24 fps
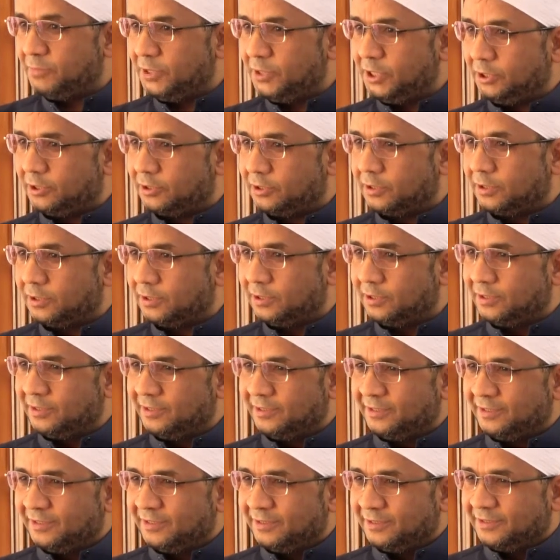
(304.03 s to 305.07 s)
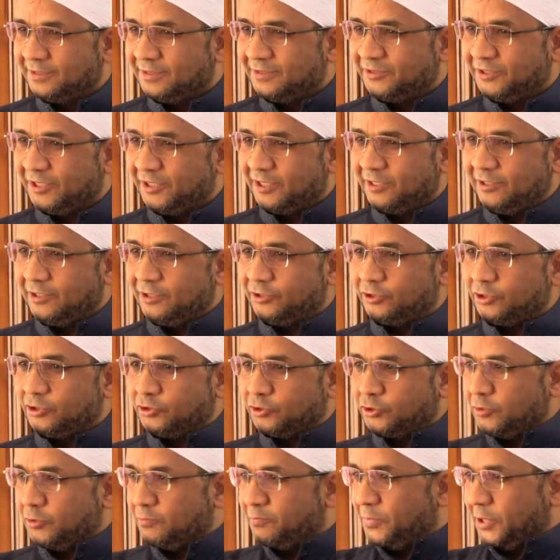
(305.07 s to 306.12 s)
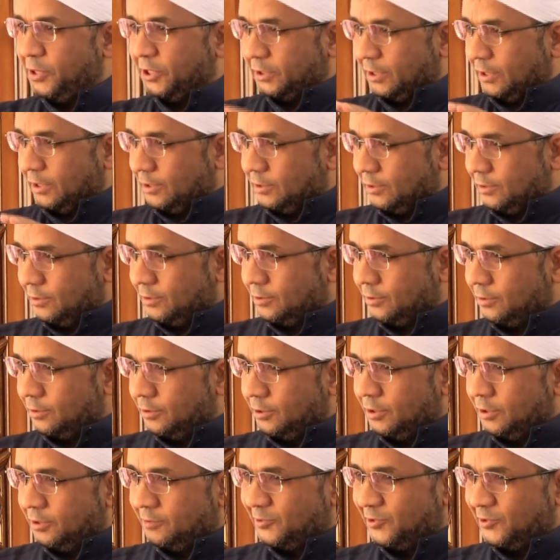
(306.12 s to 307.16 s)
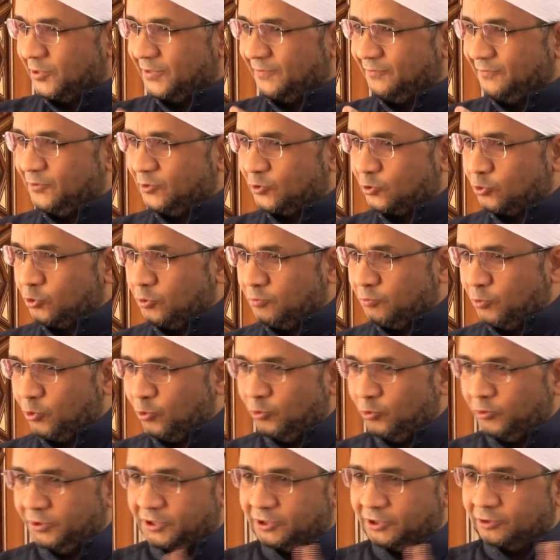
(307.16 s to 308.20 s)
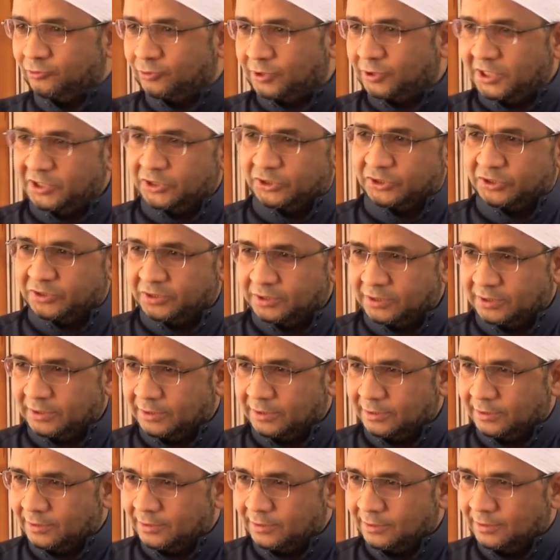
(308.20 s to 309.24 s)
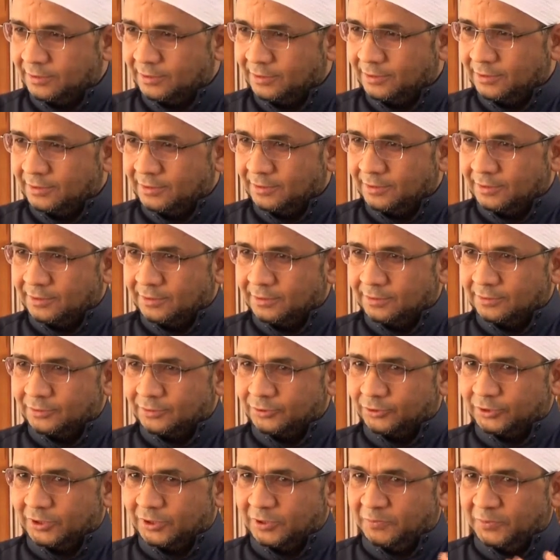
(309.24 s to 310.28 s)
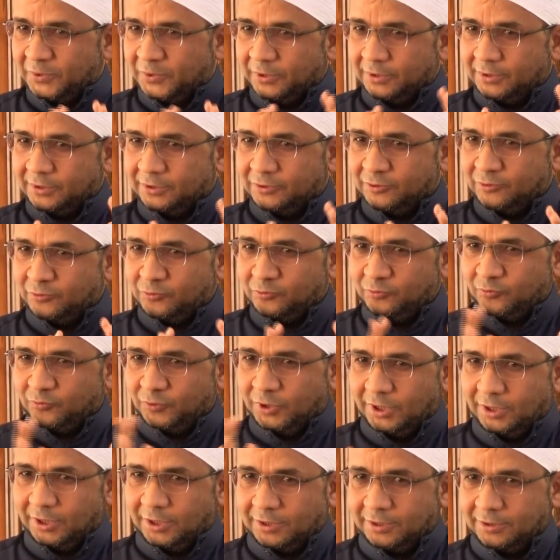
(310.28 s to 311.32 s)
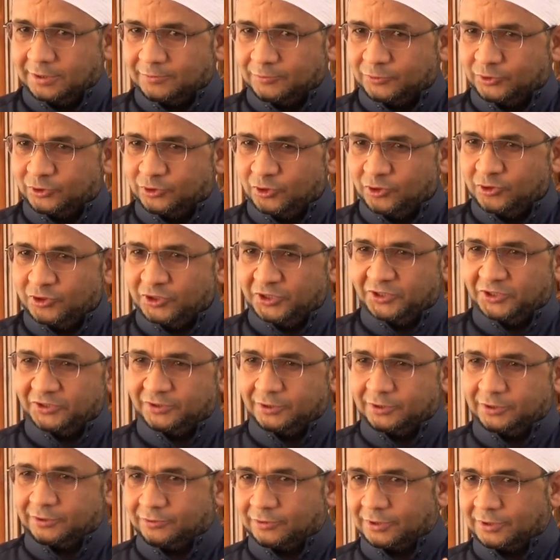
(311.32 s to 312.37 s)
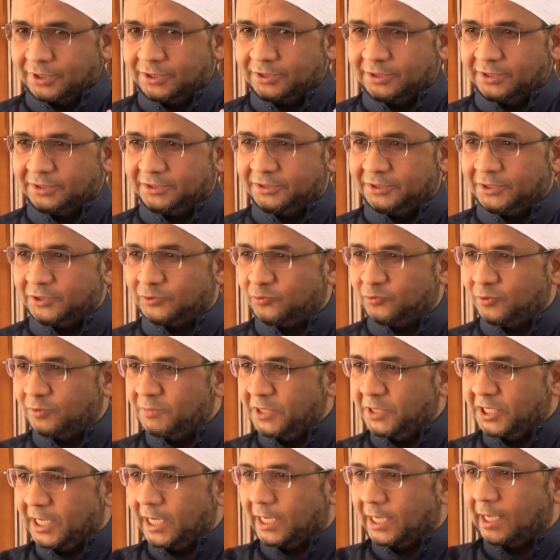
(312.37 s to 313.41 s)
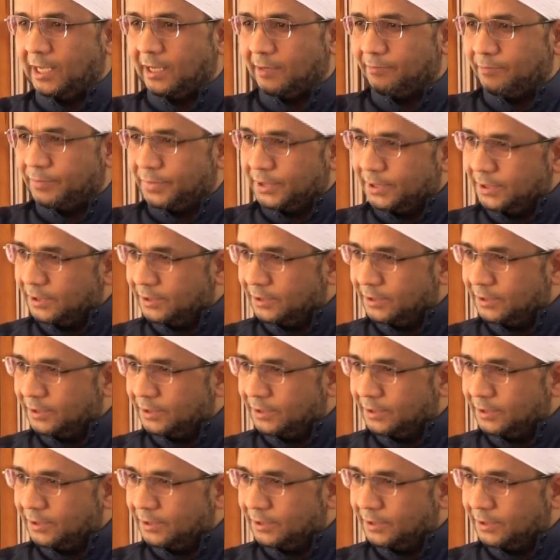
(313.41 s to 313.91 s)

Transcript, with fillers: make the relationship better, because if you stop all these occasions, you know, uh, joining this occasion, this will make a gap.